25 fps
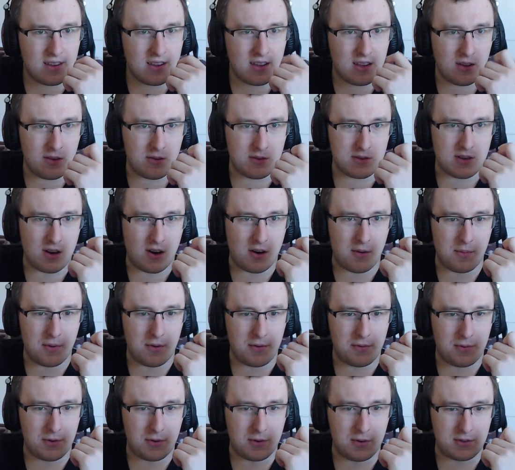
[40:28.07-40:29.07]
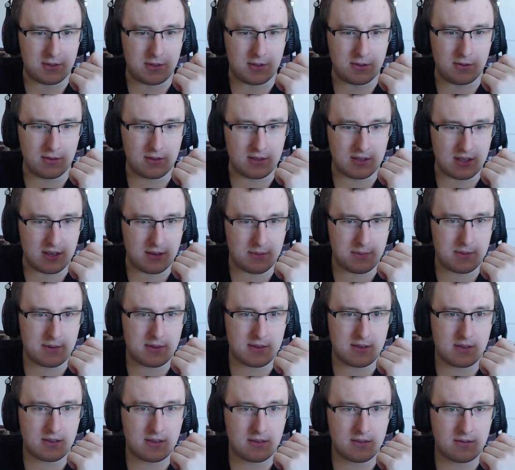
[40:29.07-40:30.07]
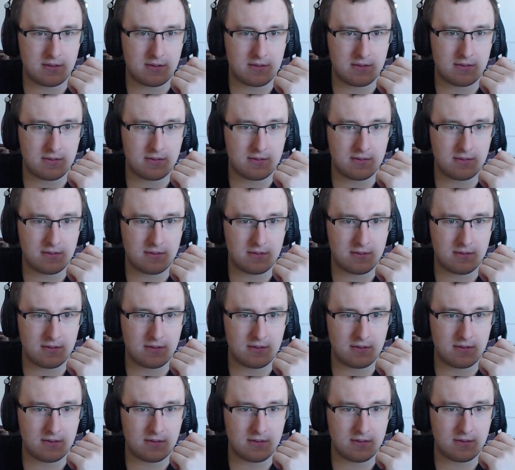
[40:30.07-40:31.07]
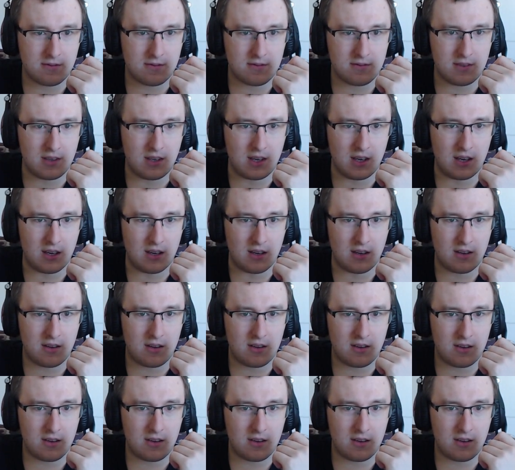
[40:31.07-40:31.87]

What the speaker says: It was Armor for the tooltips. Yeah.